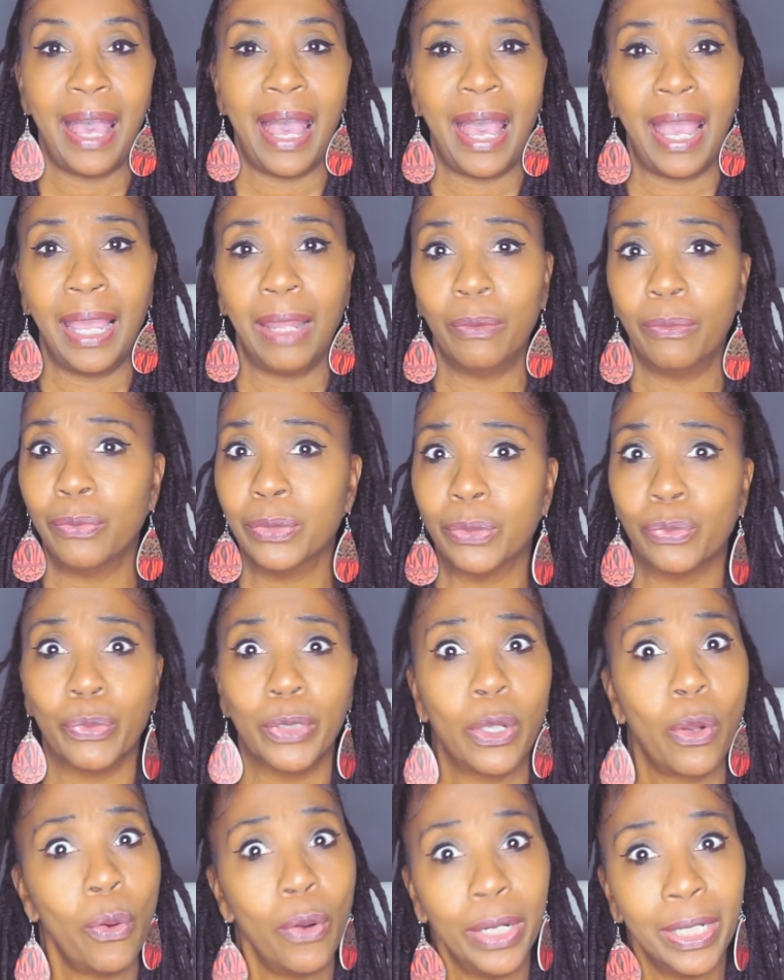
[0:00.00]
I was
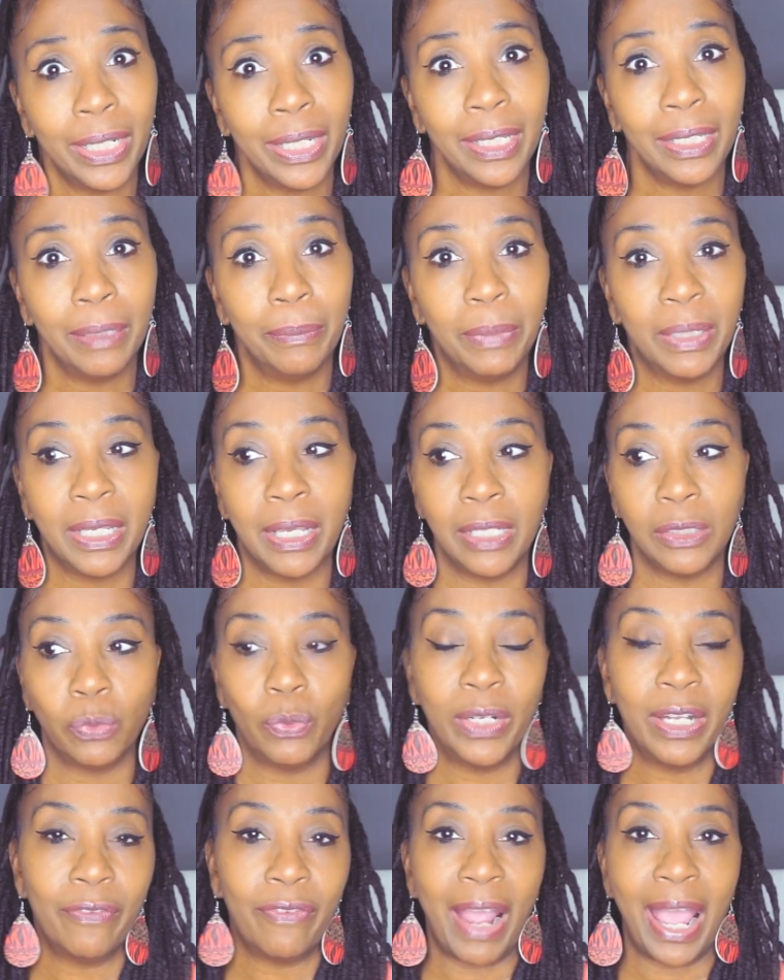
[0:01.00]
recording, because
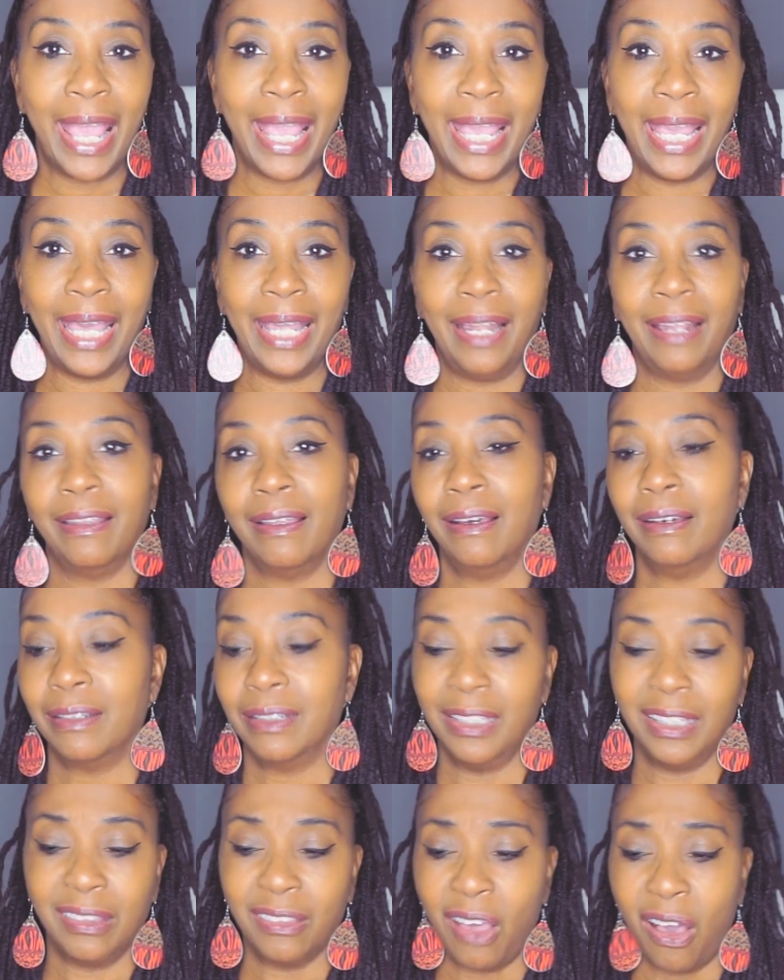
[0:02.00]
whenever I had a, a
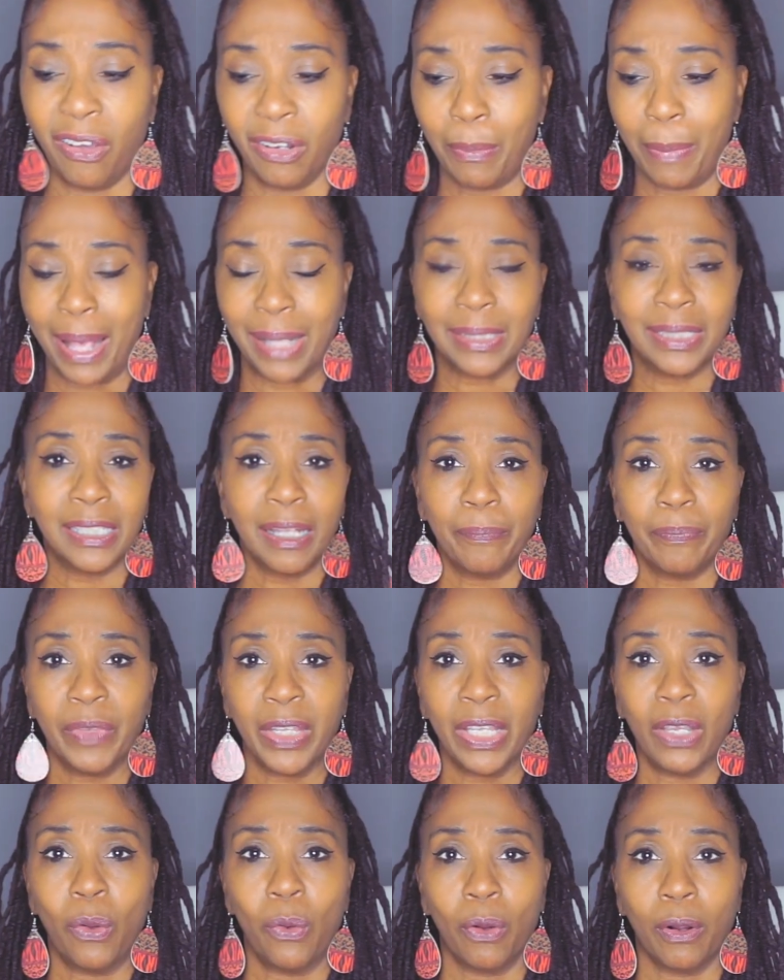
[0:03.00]
good thought about
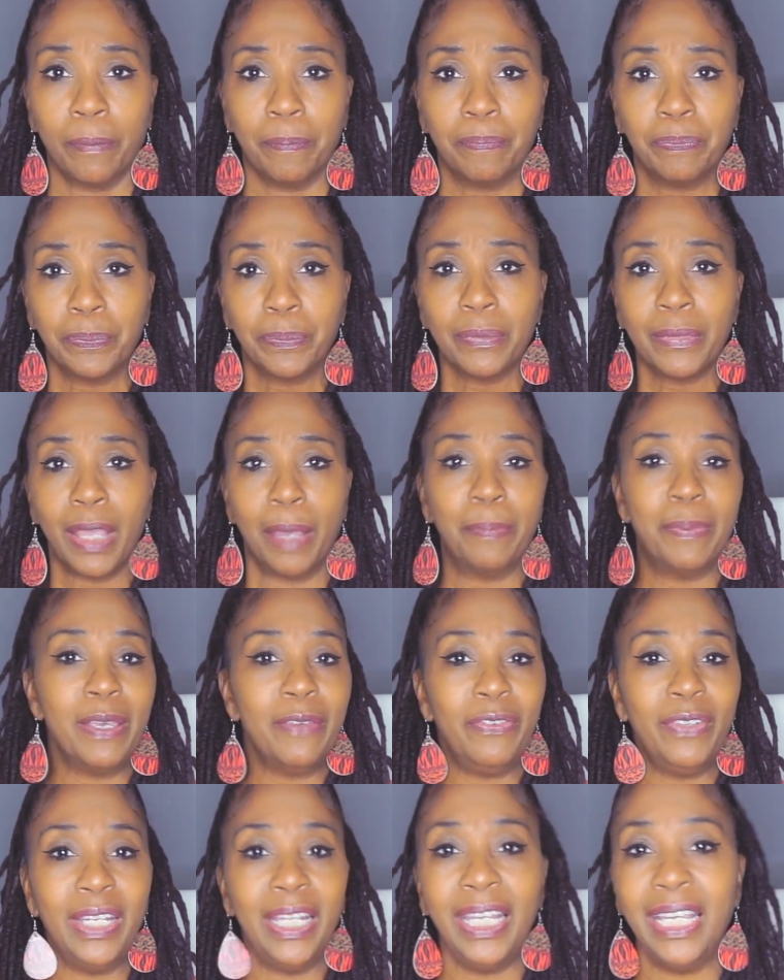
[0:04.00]
something or
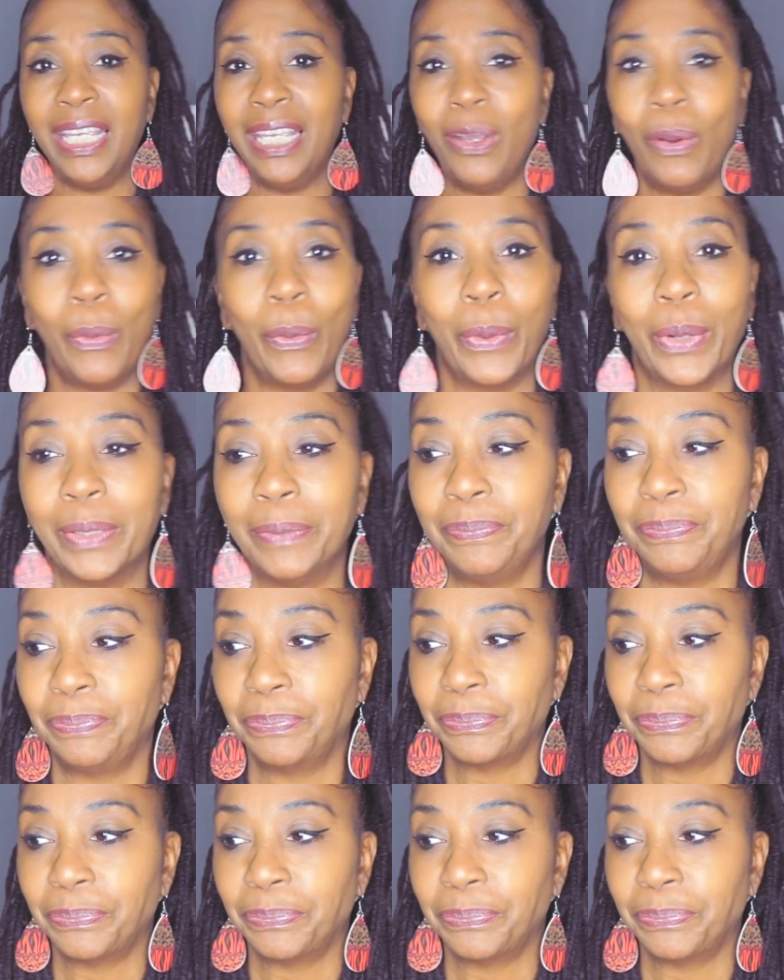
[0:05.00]
epiphany, or